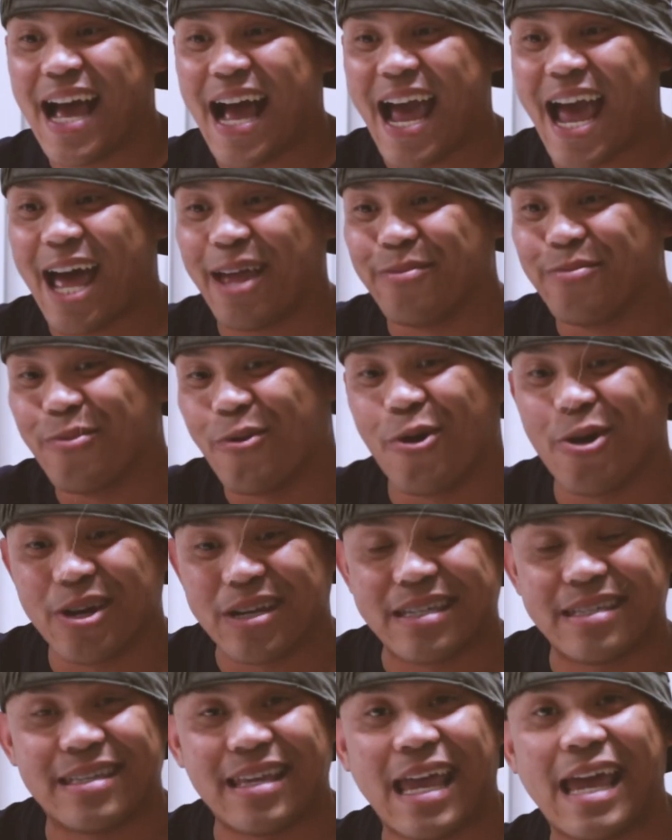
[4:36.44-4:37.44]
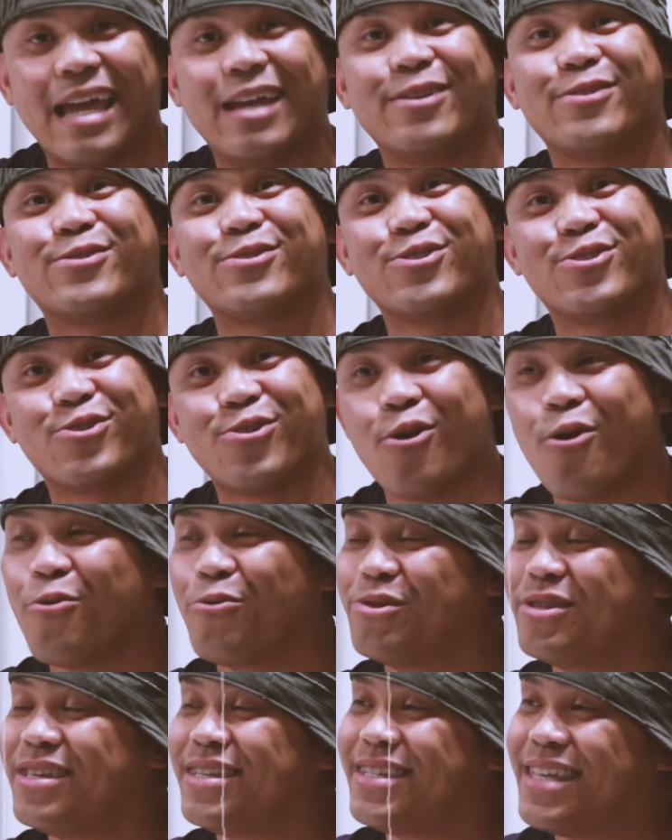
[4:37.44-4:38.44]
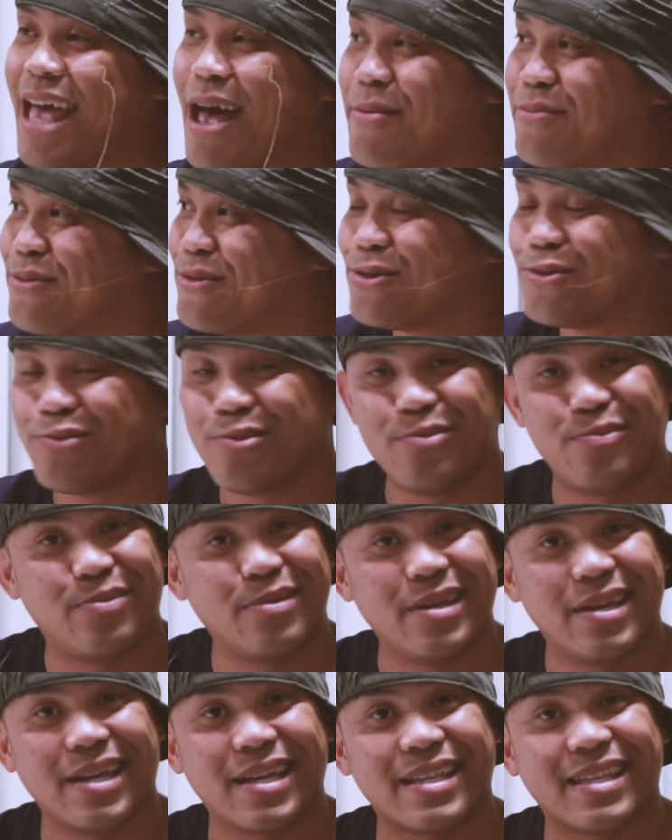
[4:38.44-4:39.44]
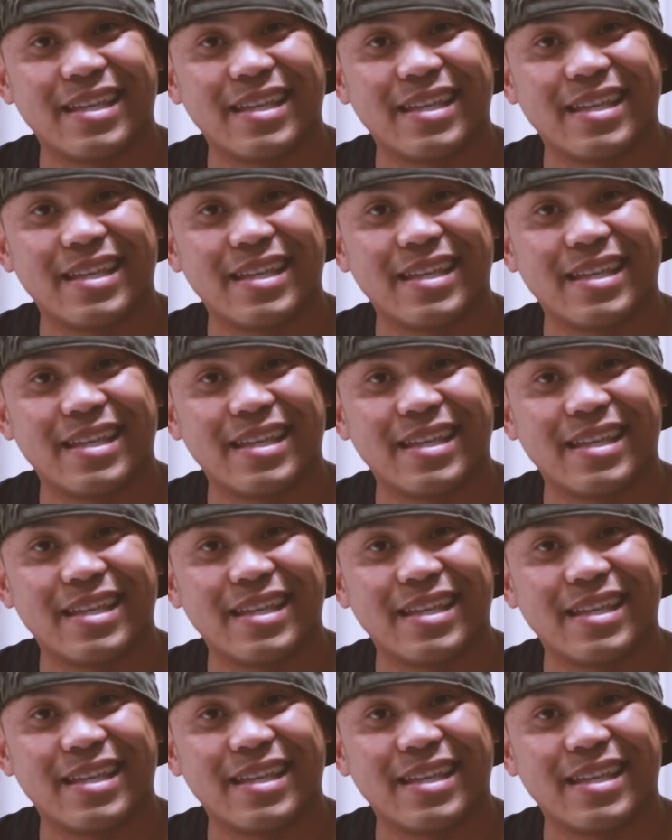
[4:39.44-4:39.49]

I had more say and control with the samples we picked,